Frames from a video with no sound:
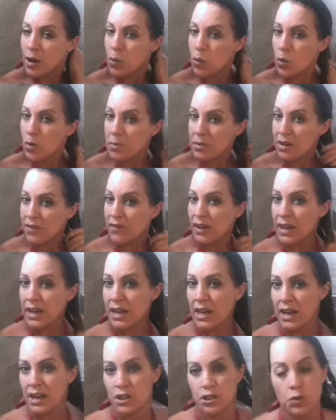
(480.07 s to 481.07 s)
woman of
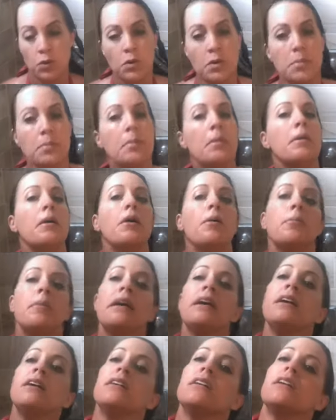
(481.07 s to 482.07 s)
any age or a
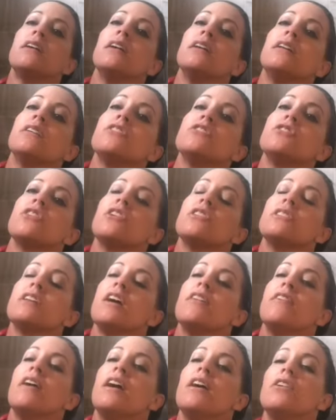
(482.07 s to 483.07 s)
man can start to have
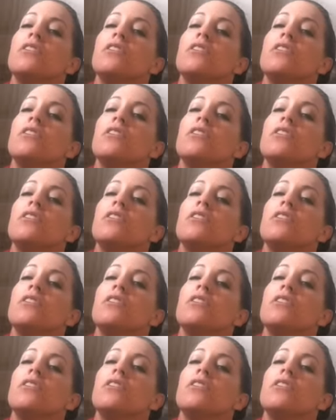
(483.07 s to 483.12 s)
hair